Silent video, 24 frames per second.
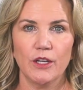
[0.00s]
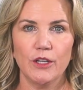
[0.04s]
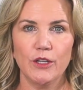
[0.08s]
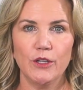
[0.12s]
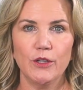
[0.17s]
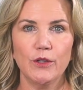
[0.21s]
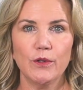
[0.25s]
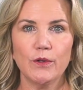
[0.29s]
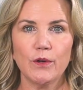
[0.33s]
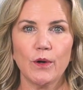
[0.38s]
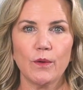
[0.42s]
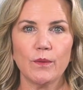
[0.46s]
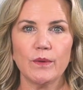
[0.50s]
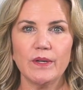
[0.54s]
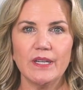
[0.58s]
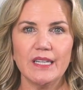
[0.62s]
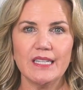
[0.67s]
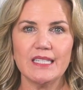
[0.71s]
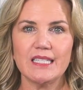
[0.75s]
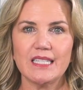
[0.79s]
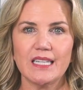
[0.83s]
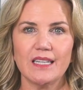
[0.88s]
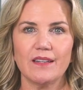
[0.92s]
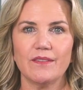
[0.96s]
You don't
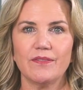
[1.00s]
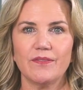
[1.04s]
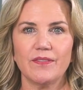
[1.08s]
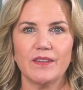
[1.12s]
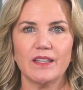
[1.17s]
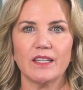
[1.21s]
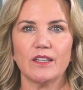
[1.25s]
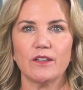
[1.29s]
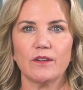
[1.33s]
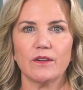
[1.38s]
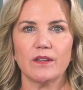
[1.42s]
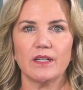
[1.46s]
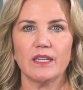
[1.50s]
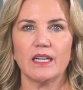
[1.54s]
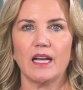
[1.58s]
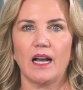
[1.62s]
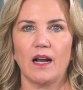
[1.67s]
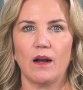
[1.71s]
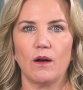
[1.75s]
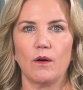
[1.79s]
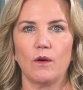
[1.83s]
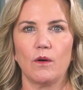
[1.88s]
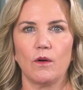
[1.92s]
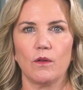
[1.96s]
need to figure it
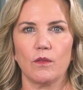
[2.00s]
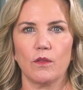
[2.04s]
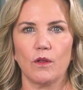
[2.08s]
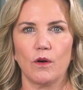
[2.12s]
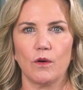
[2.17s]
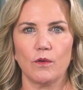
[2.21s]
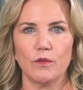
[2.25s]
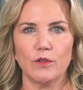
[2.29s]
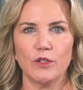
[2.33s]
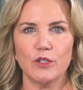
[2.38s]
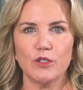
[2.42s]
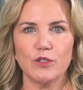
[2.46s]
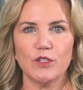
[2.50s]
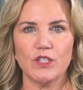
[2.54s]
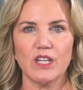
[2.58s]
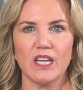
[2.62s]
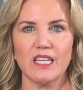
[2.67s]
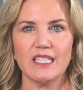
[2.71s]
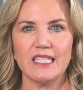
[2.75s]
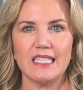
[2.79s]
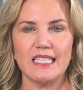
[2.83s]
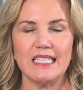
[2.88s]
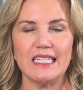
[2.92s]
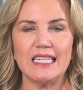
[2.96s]
out alone. You
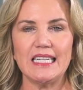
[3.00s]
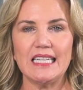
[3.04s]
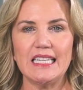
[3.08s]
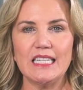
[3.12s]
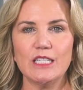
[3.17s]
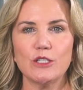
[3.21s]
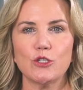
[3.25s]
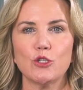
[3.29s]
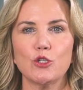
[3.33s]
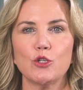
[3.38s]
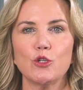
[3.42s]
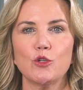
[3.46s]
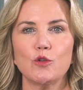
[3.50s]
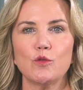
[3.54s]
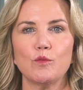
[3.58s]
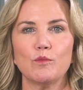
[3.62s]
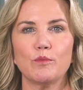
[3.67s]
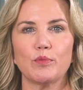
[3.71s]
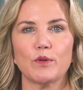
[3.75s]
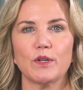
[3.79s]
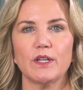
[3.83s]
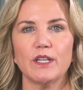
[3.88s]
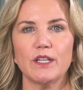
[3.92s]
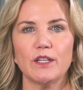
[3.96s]
just need to
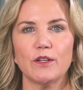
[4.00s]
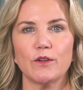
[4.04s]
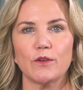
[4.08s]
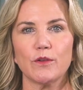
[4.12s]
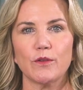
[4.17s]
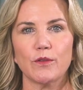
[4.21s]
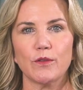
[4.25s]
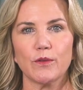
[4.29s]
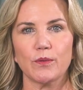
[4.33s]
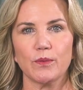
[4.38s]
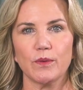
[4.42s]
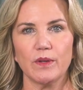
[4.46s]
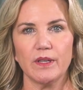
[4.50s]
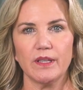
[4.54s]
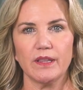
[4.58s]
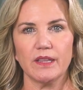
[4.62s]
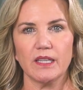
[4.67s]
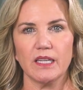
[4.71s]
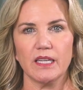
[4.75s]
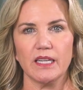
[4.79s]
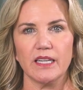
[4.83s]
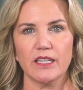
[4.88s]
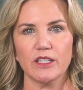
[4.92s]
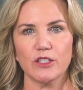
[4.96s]
bring your three
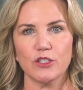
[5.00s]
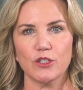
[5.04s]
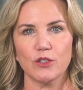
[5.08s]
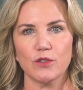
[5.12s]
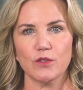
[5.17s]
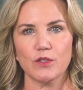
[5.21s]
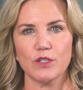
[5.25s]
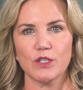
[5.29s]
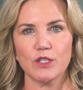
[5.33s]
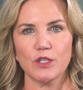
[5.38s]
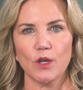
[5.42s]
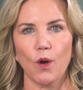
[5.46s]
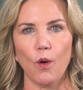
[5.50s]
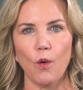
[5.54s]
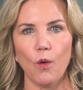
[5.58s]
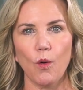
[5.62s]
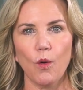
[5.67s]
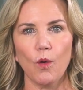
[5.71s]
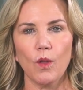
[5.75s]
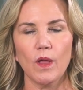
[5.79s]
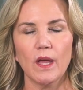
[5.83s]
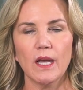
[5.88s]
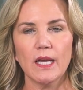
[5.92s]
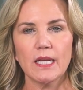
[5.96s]
things: your
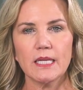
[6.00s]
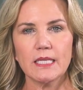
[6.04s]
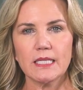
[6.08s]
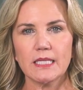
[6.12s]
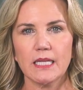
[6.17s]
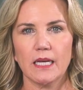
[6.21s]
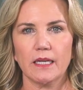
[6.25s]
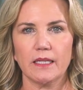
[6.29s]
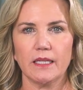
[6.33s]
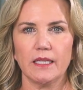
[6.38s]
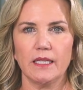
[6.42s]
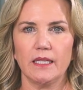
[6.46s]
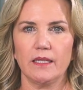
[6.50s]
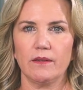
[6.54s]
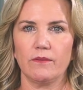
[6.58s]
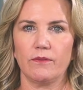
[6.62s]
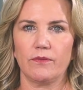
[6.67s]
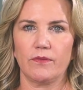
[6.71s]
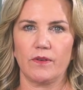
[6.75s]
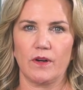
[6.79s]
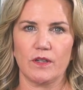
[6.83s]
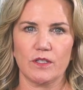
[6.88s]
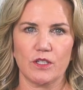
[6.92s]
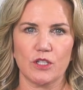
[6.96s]
soul-sucking
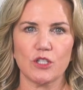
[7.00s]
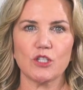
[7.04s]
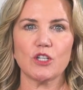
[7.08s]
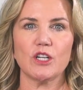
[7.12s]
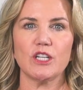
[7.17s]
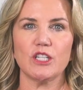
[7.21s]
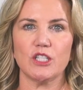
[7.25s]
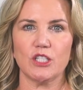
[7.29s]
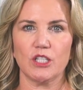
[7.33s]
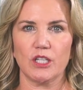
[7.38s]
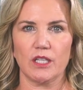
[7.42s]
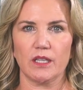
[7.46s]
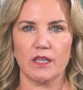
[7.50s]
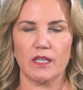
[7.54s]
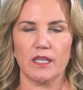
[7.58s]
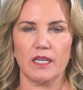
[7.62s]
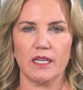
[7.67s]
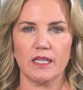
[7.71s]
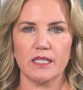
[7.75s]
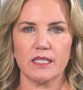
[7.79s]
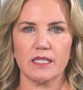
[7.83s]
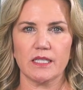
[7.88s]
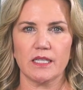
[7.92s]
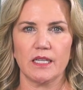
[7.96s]
frustration
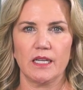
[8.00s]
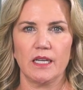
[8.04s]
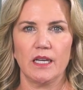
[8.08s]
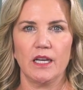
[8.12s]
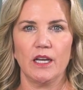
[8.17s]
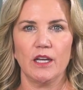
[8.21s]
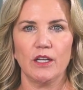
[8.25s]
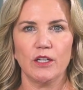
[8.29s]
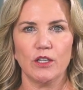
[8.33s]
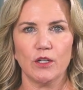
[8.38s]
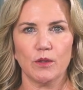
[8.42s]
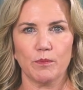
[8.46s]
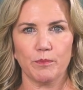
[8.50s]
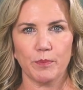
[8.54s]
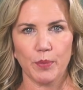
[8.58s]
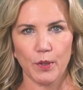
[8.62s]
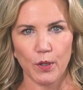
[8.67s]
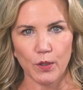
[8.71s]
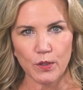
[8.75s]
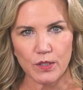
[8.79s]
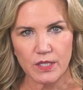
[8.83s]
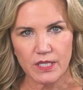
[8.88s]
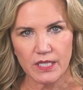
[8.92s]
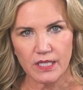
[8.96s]
list, your
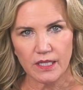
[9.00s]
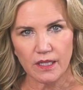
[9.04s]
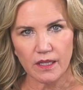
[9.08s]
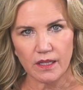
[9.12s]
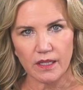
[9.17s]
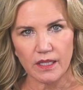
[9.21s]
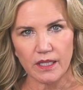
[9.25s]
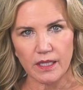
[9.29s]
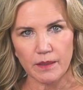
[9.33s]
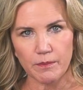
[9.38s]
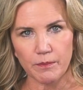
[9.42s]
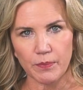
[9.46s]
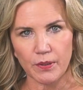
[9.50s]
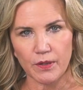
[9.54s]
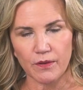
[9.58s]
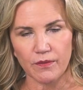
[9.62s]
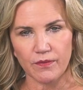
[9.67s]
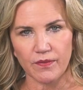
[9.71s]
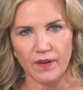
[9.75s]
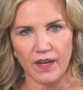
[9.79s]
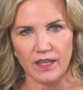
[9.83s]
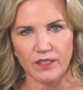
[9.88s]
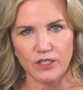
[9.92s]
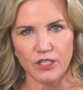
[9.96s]
personal and
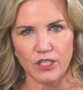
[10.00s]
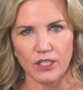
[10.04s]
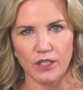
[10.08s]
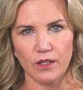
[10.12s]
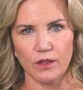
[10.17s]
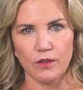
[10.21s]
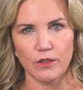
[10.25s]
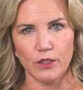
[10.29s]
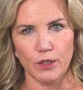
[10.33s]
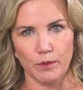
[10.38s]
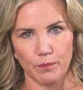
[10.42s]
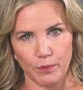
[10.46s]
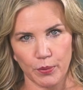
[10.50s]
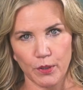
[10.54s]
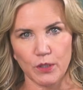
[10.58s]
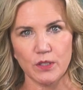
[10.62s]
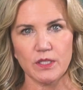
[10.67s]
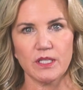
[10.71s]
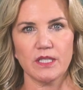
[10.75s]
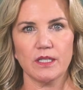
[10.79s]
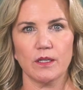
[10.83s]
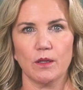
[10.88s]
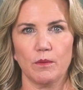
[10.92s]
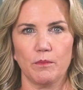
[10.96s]
professional, your
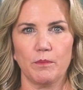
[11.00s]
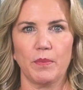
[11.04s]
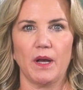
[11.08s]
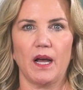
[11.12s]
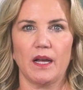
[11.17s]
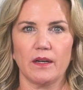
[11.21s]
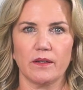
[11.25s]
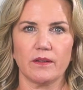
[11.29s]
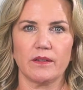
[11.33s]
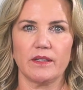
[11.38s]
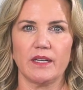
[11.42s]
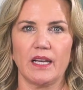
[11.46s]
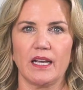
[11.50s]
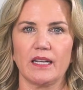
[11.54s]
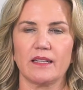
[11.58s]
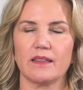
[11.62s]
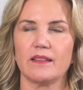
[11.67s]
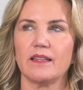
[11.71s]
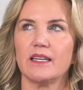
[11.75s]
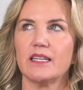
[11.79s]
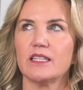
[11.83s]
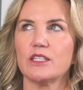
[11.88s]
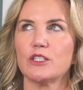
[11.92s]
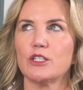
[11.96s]
personal bottleneck
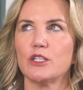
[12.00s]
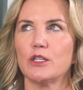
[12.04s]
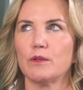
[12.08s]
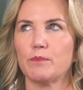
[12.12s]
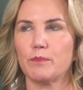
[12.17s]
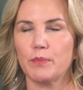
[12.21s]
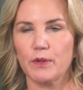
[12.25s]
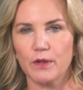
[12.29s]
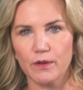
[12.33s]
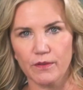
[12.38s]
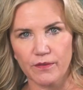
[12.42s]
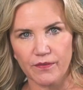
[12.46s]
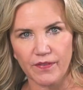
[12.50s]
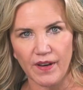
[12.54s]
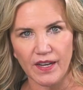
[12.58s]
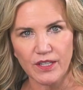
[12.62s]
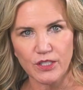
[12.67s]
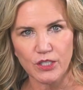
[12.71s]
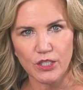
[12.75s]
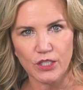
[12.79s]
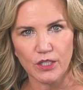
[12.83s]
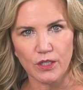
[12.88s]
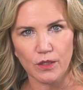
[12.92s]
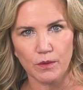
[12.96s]
list, your
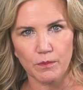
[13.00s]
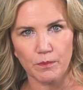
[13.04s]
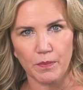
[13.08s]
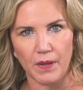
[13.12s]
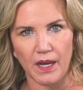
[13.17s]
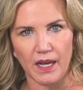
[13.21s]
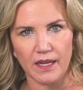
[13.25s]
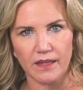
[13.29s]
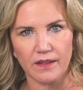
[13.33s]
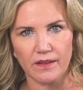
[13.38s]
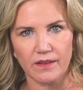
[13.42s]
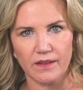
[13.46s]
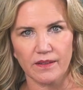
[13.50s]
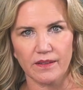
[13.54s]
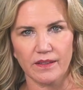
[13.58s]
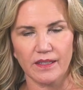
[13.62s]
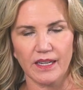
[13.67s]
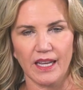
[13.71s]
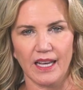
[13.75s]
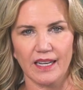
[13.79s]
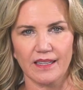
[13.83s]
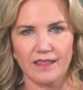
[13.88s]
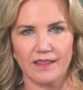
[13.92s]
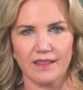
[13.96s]
professional
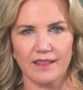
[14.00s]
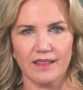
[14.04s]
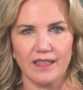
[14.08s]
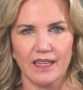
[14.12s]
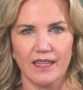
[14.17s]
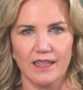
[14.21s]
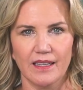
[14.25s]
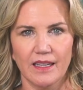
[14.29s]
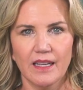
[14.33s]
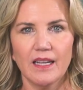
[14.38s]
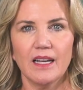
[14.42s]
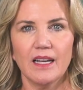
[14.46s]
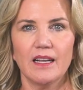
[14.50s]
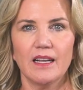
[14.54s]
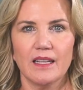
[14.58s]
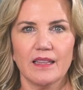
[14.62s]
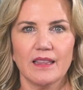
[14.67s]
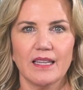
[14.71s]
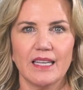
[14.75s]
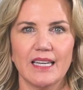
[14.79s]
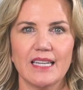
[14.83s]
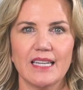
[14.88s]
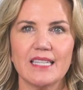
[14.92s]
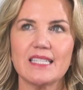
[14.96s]
bottleneck
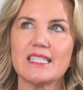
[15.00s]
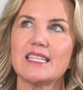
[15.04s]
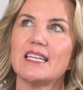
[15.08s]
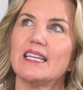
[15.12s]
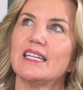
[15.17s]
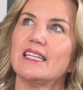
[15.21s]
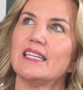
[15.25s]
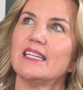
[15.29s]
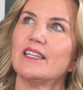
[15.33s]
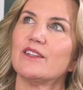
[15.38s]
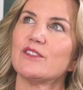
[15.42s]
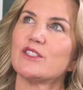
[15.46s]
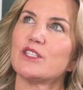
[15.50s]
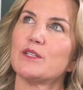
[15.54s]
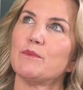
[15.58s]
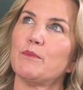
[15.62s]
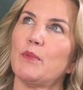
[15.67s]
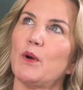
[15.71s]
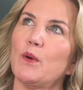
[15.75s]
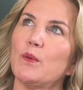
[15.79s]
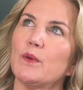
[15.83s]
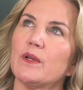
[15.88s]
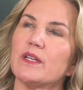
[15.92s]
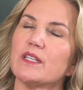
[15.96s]
list, and here's a
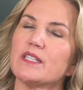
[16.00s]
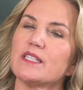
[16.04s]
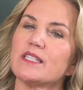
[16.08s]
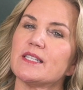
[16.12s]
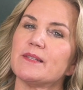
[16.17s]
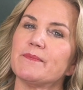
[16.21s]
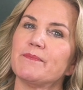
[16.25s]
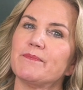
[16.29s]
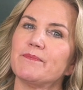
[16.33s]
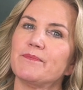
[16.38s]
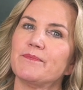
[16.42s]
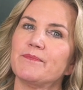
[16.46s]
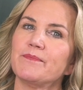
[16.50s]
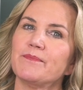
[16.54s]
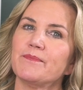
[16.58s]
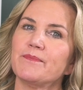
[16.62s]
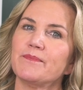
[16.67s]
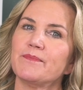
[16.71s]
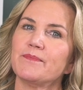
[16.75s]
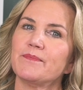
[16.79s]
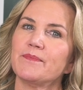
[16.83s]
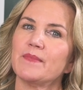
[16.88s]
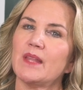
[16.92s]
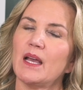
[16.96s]
bonus.
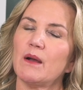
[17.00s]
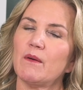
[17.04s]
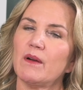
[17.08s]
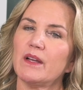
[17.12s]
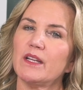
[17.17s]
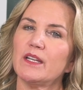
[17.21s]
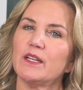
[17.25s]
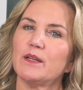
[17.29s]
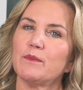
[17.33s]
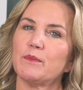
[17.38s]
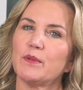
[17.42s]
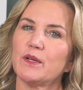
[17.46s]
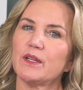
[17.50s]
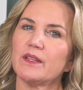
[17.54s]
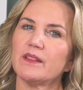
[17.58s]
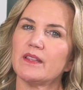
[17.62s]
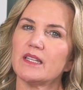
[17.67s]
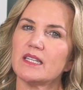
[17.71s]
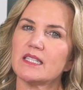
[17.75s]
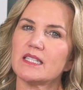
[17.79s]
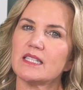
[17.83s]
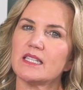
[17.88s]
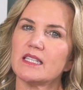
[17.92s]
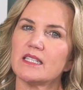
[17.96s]
I want you to bring
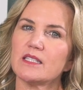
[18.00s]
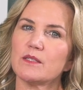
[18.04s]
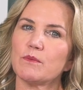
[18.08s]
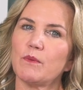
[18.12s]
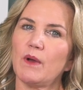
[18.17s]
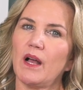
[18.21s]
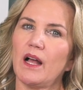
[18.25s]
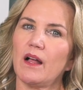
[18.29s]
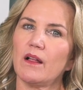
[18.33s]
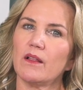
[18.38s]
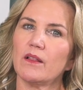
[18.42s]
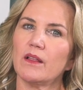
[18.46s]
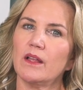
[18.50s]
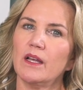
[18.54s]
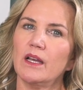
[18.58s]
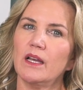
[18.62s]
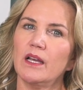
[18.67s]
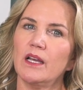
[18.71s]
this as well.